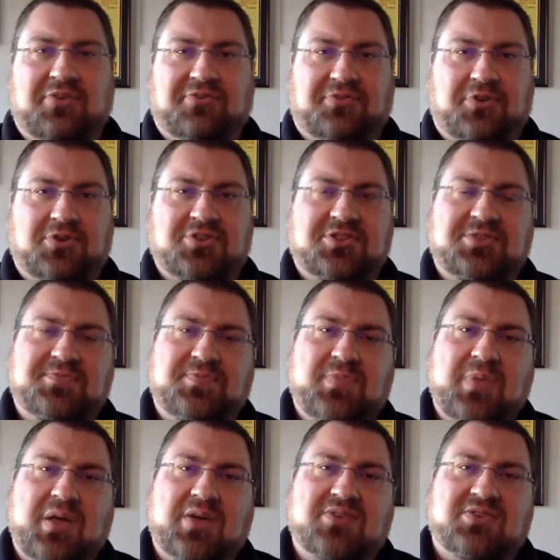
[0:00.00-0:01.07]
First,
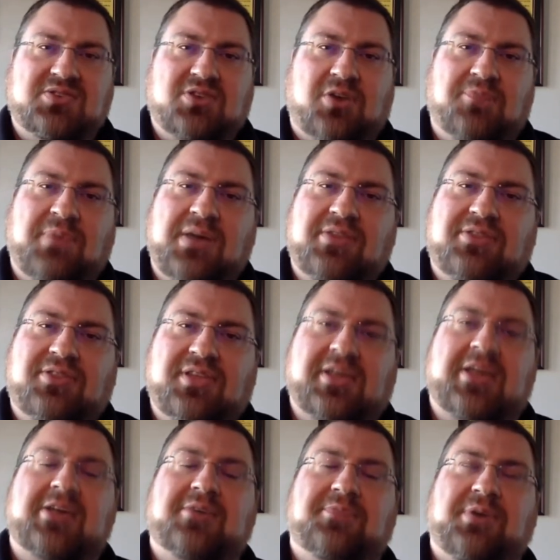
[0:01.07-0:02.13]
start by
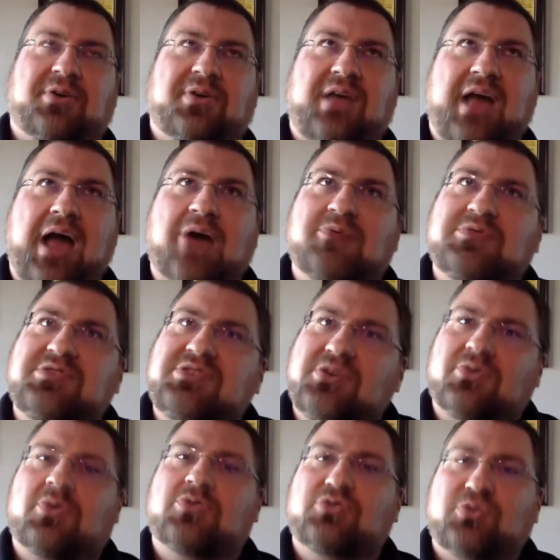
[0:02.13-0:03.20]
thinking about how
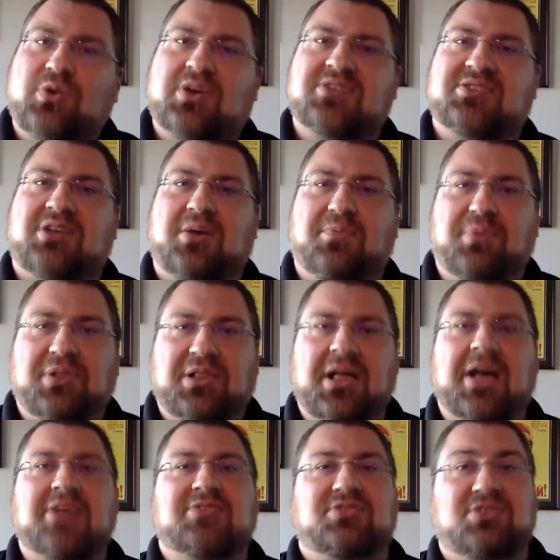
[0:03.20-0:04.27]
Zero Trust
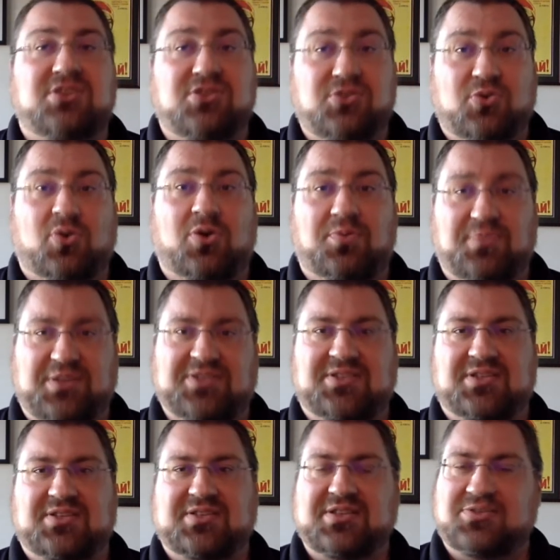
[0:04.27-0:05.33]
applies to your
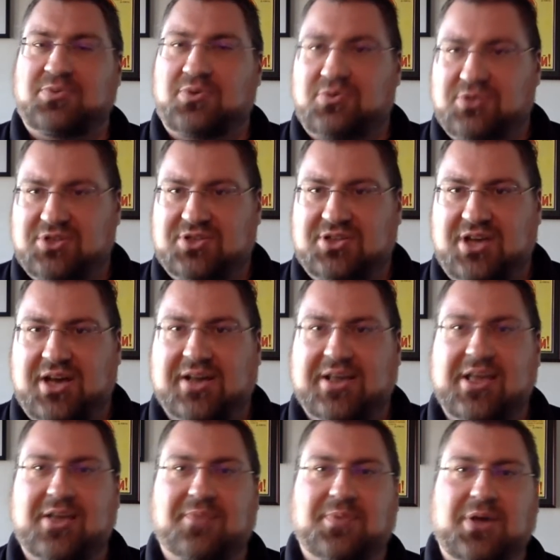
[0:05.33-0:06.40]
business. As we were just
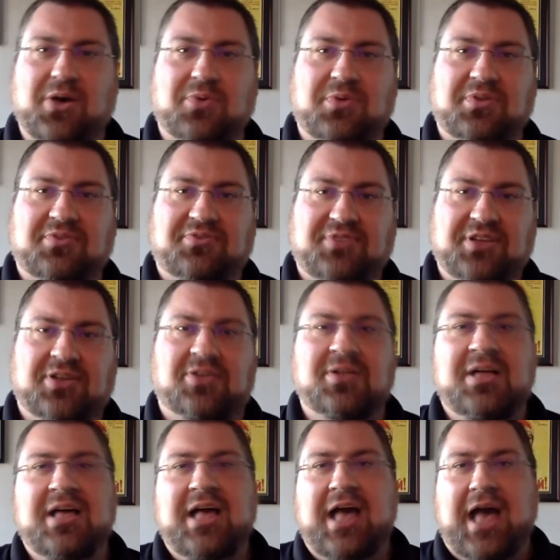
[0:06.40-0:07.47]
talking about with
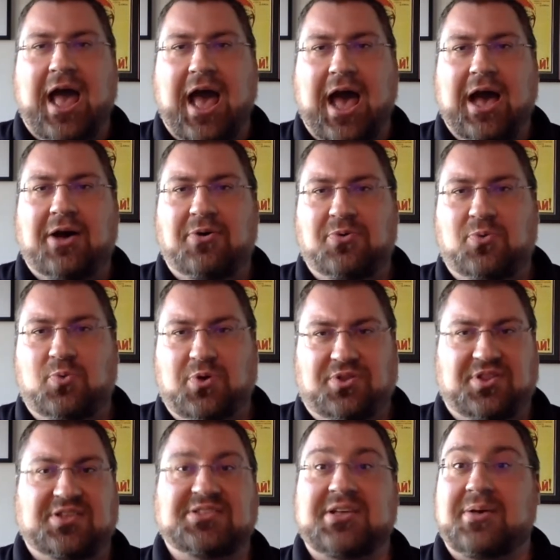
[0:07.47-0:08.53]
Phil, how
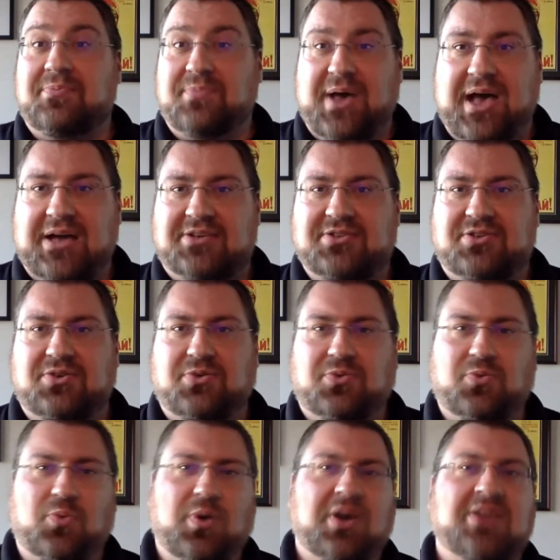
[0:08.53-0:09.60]
will this impact you?
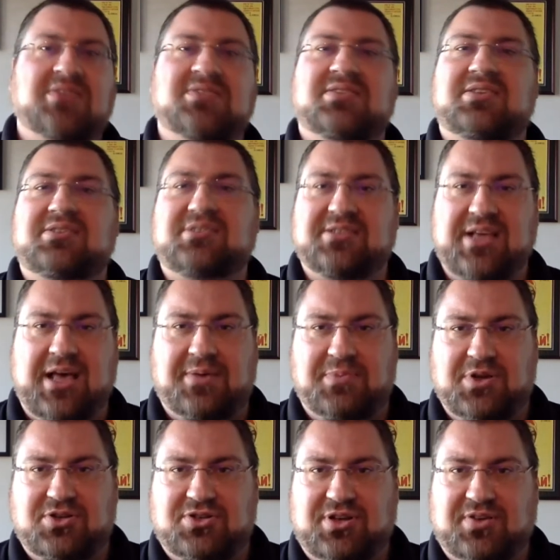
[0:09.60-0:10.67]
What is the
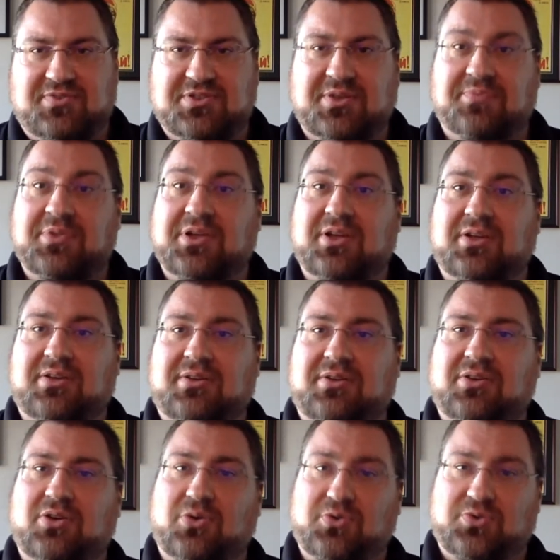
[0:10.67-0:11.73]
damage if
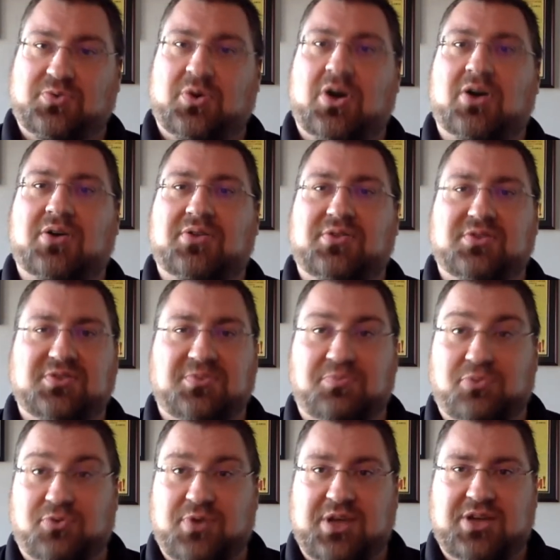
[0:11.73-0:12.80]
something goes wrong and there's a
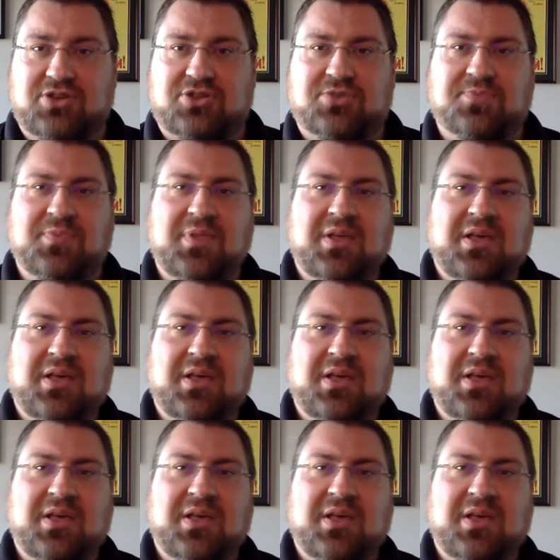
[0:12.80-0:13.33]
breach?